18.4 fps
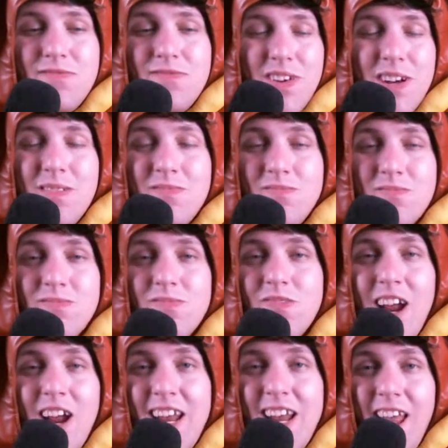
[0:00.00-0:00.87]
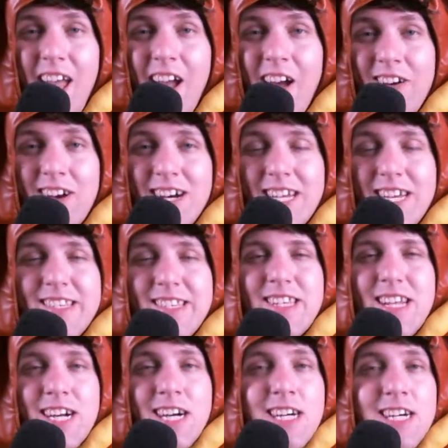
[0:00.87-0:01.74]
from right now, at
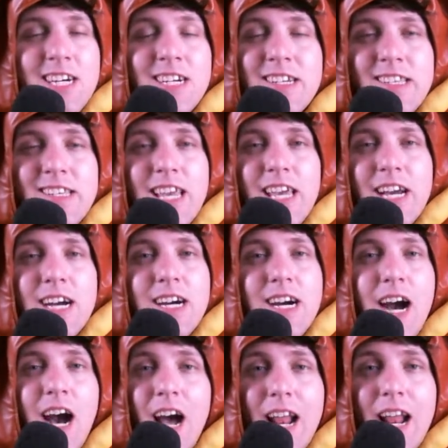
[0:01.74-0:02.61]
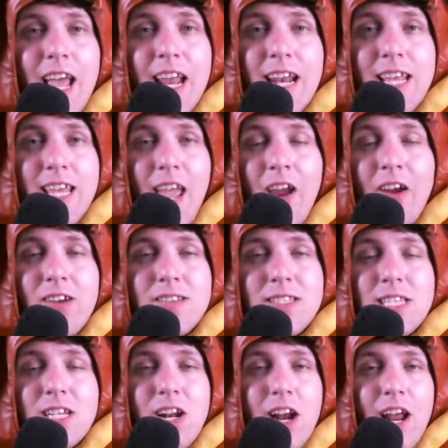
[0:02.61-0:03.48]
least, it looks like Alana and
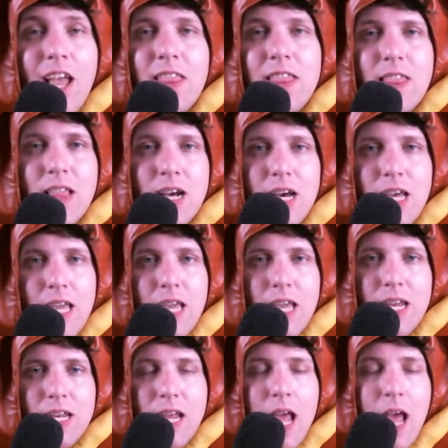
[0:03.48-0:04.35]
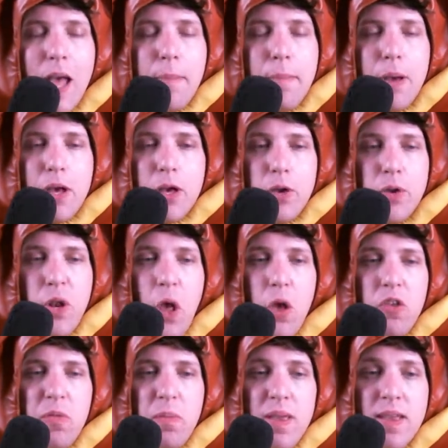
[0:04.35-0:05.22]
Garrison are in the lead, but who
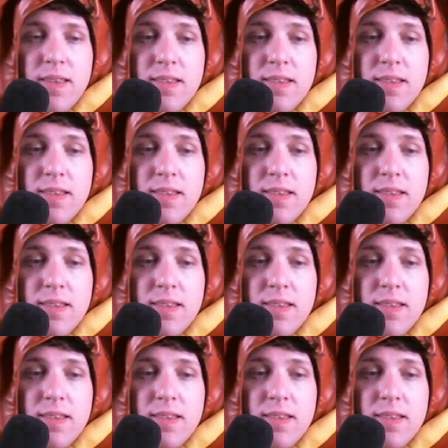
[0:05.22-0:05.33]
knows, because